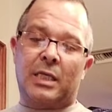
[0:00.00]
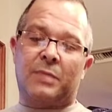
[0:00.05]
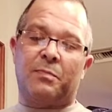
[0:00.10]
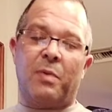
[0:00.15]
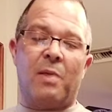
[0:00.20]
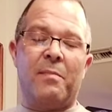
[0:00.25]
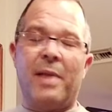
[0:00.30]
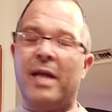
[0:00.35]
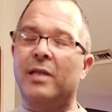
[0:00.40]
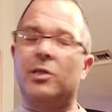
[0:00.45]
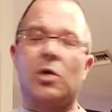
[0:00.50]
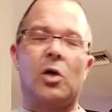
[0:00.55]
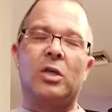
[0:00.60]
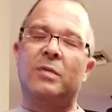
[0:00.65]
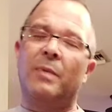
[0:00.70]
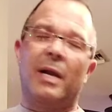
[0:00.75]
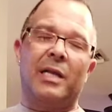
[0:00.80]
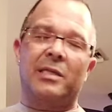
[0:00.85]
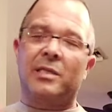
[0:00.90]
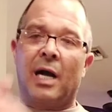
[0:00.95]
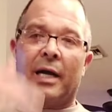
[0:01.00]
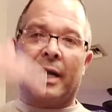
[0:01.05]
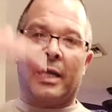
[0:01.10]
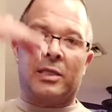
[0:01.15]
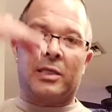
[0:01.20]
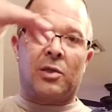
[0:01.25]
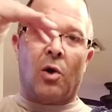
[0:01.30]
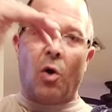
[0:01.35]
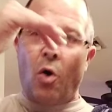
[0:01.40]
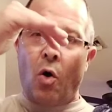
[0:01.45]
pimentos, but it's not.
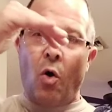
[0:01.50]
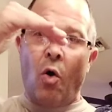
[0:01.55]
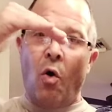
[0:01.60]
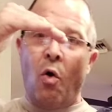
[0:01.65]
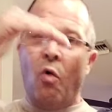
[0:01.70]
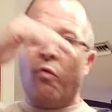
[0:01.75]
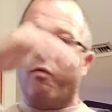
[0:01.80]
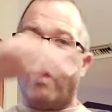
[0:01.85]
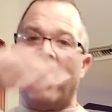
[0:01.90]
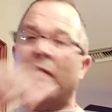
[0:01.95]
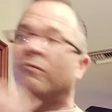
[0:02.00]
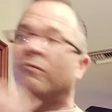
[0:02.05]
It's the whole red